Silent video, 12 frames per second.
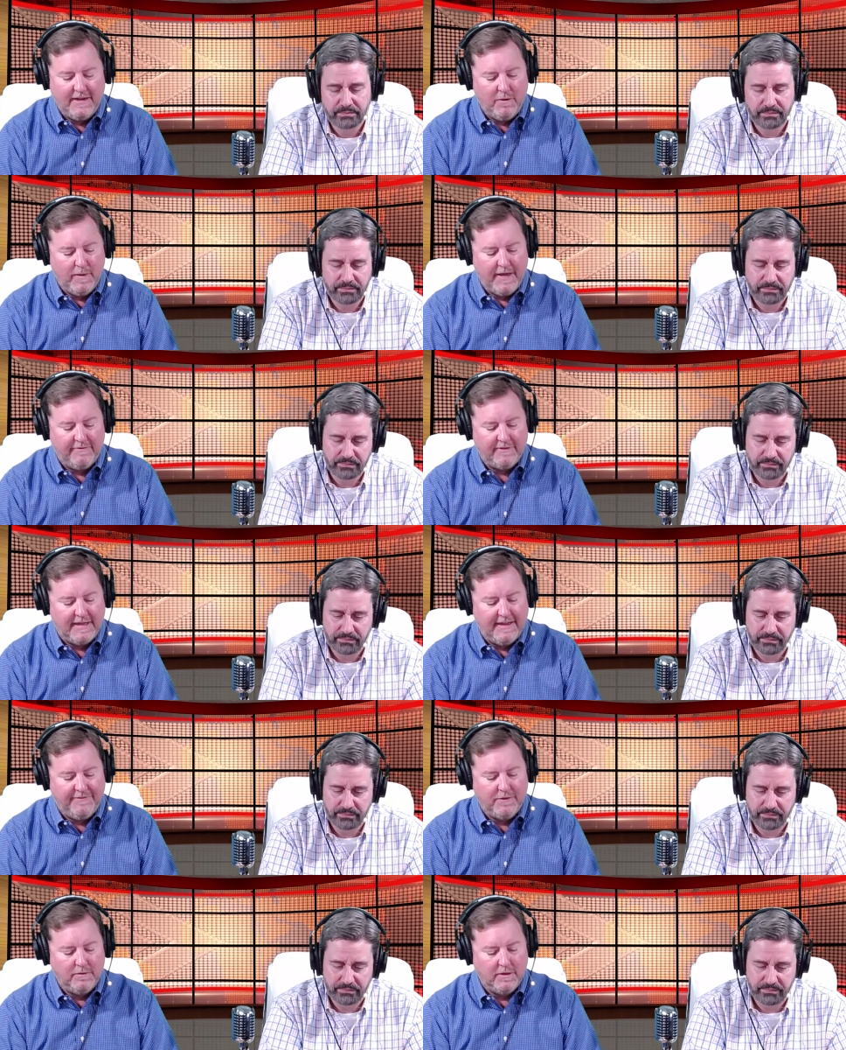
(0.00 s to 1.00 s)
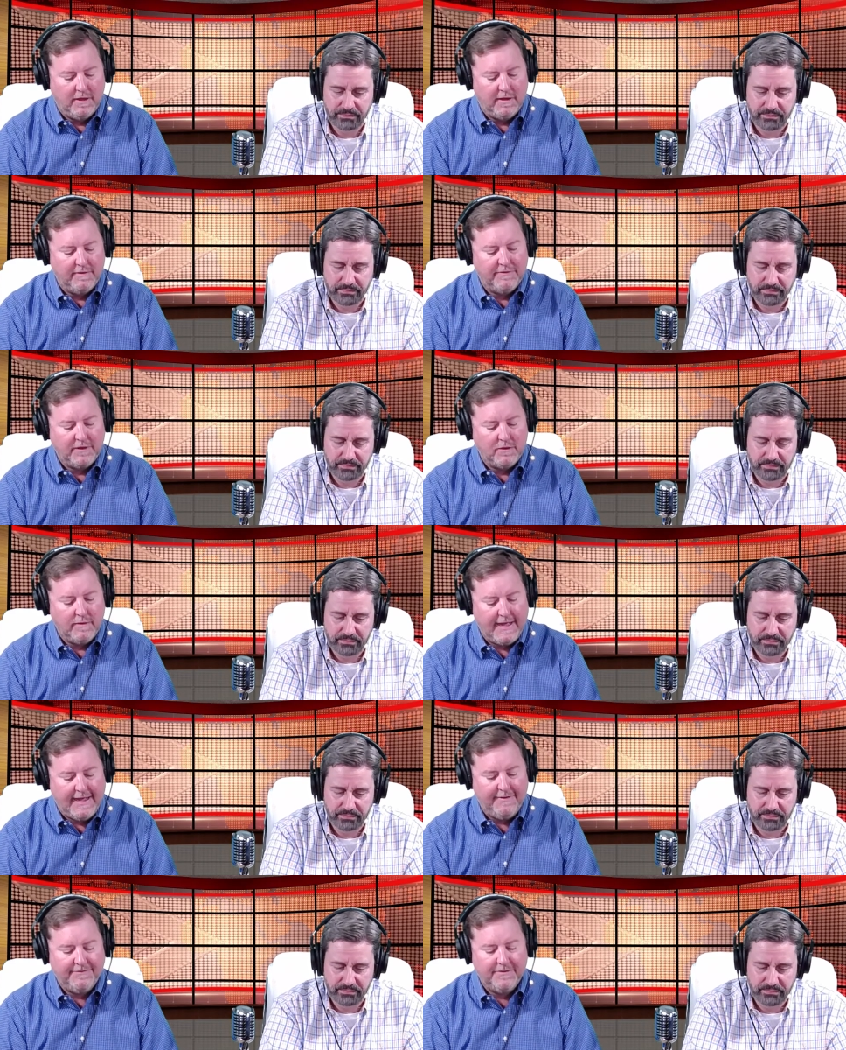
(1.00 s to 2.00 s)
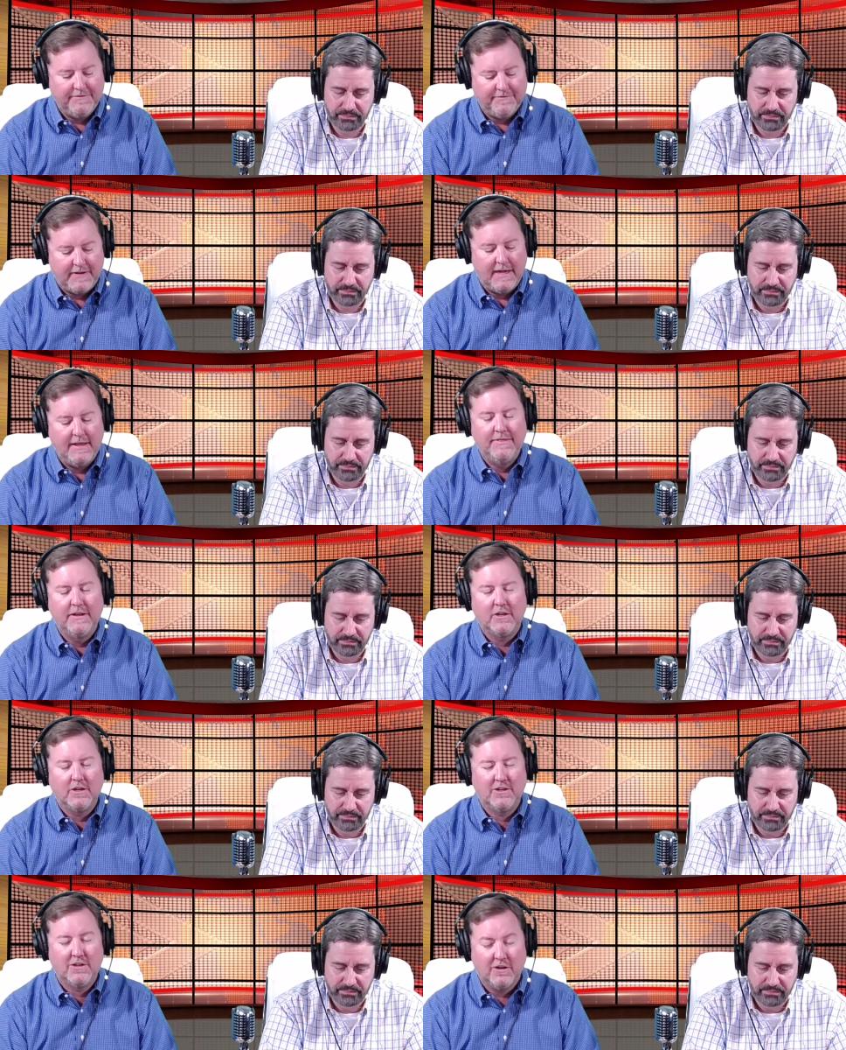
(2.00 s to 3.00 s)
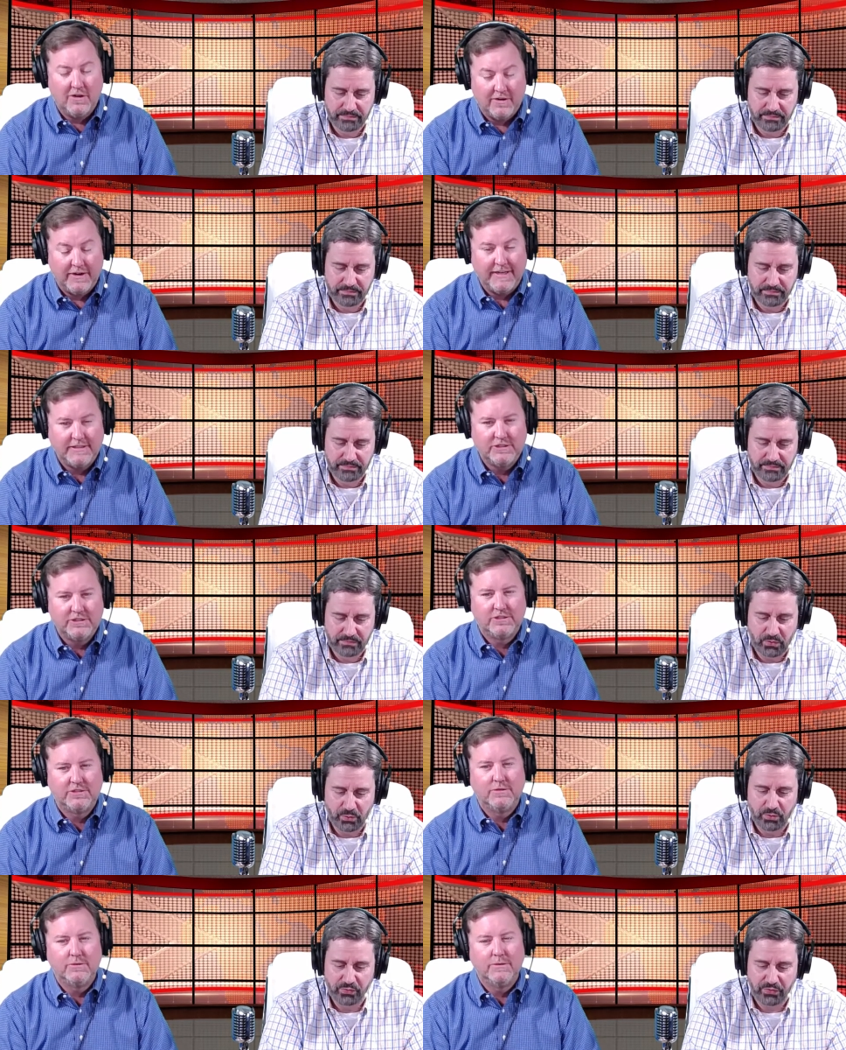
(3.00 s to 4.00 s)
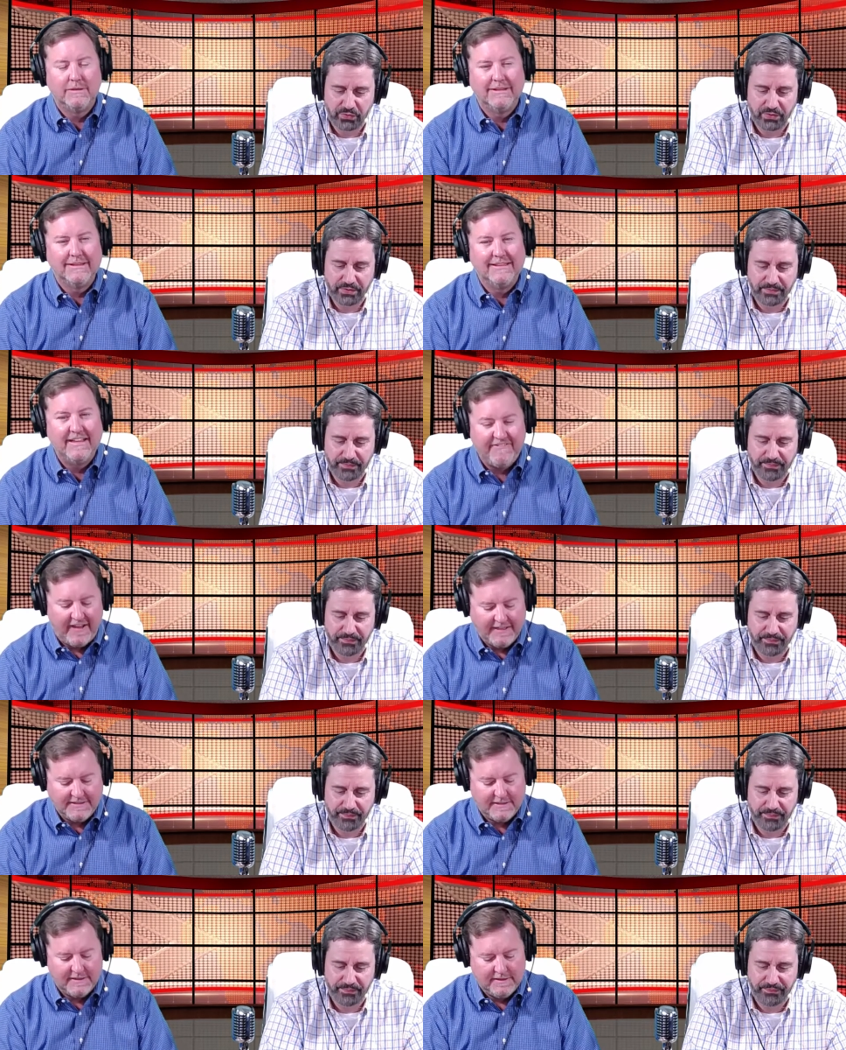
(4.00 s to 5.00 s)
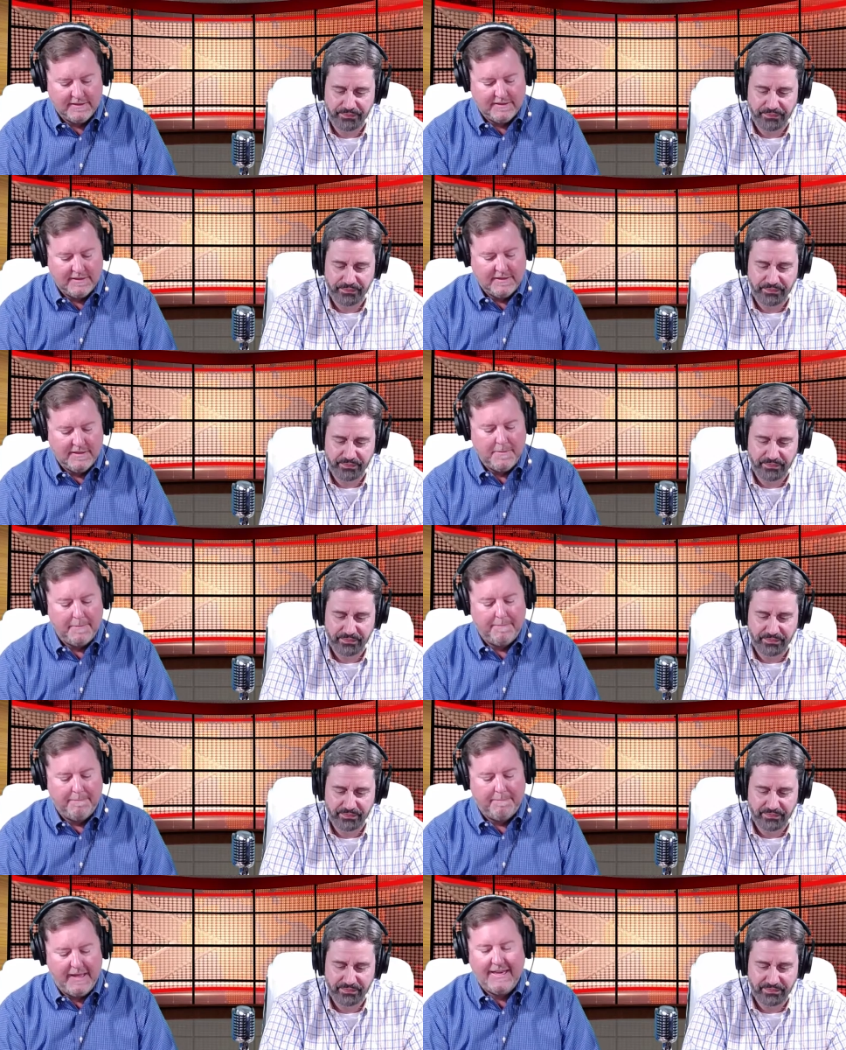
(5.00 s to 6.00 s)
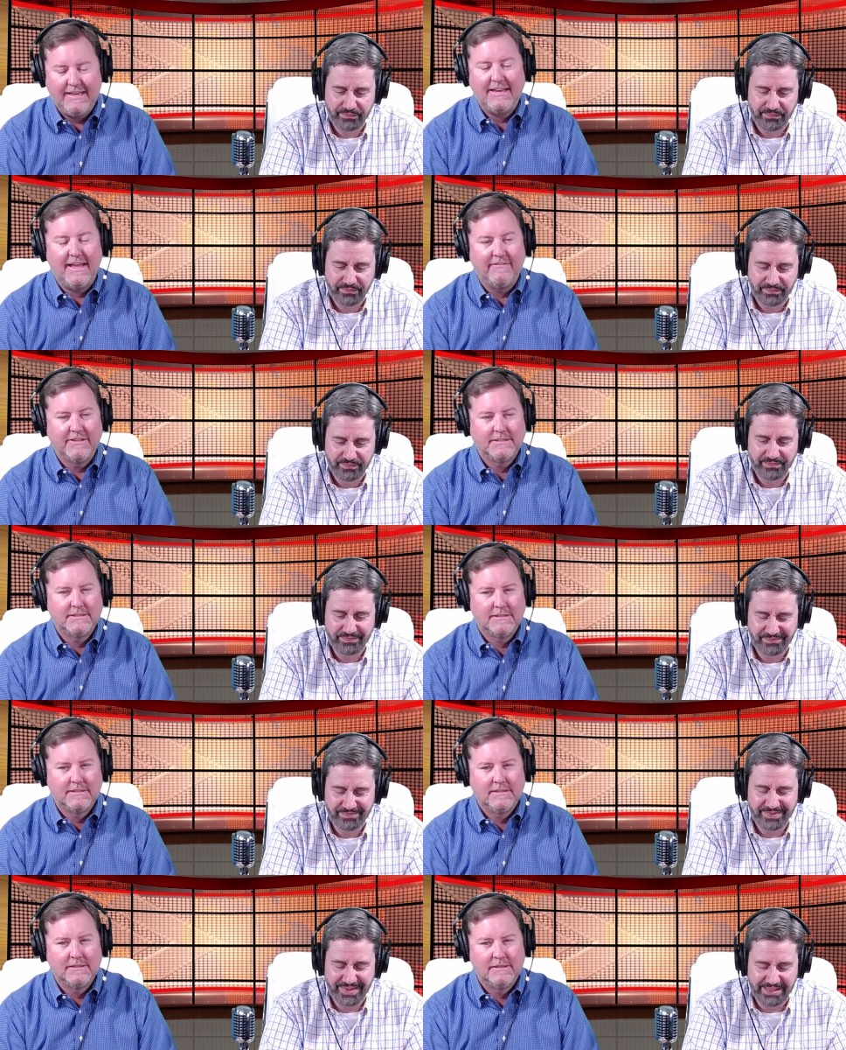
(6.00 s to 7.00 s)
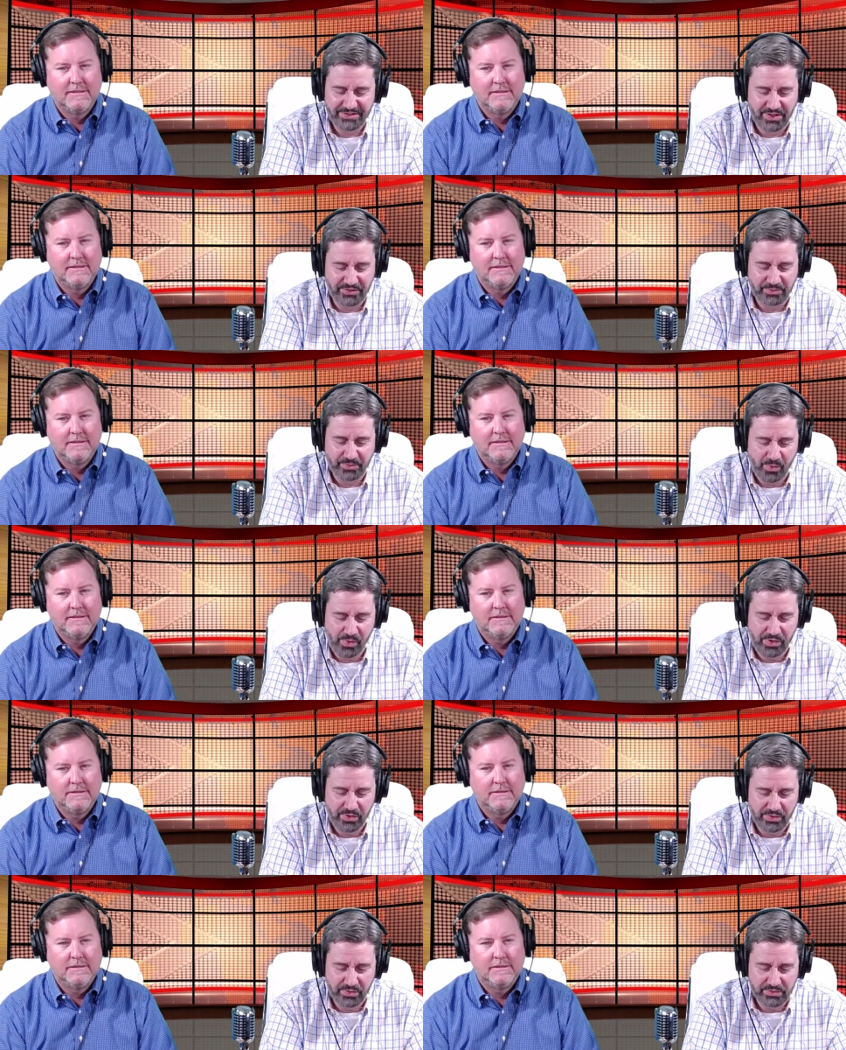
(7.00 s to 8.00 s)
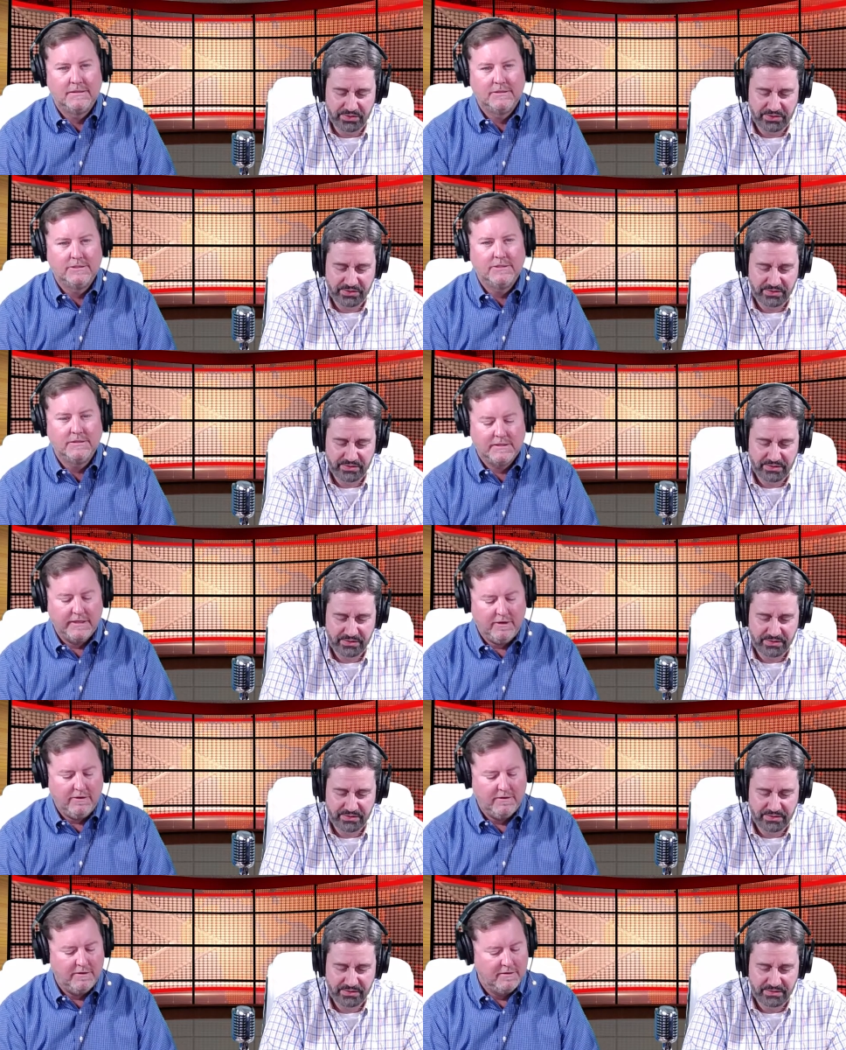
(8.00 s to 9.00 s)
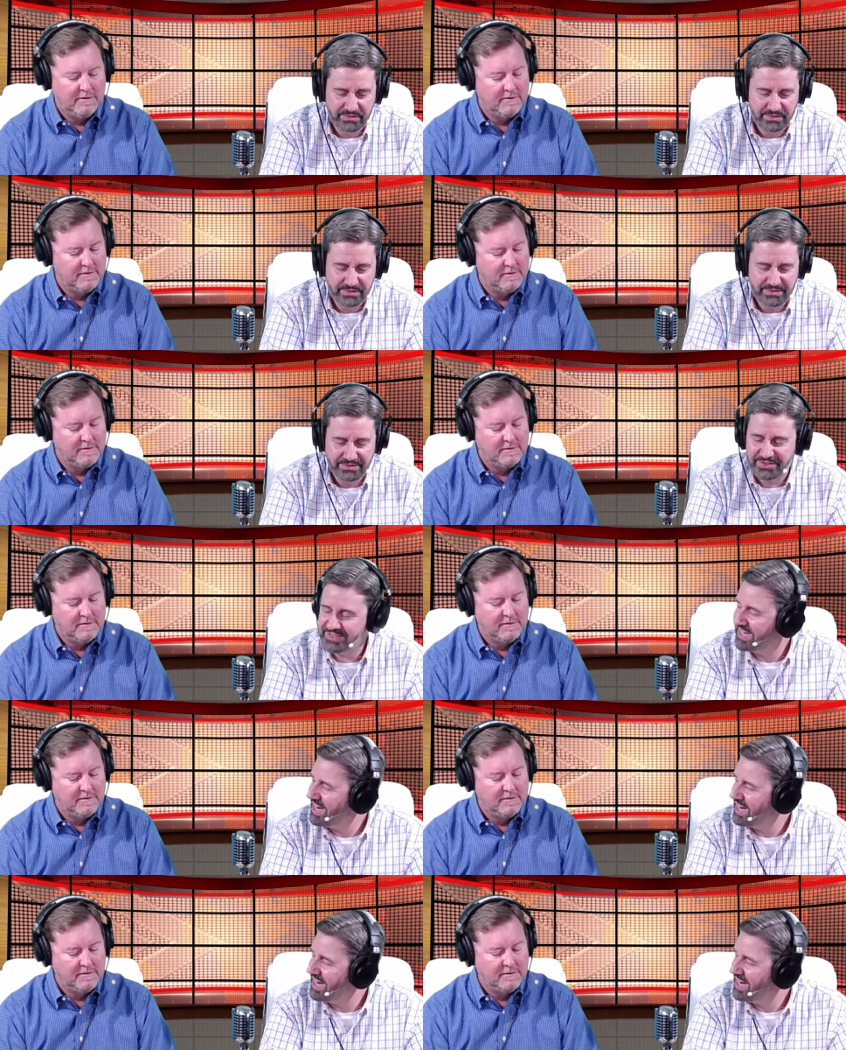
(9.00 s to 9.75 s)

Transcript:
Speaker 1: a way of life you love, you have to find the courage Oof. to live it. Bette Davis. That's an awesome quote. She's a singer? She's an